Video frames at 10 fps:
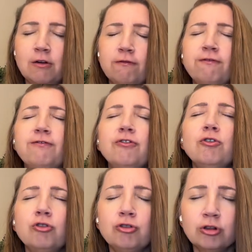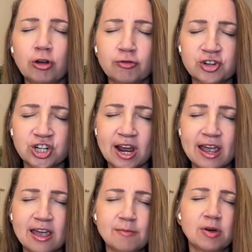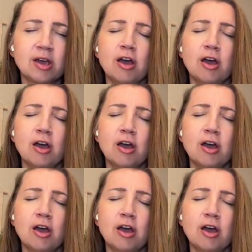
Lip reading: full of shame,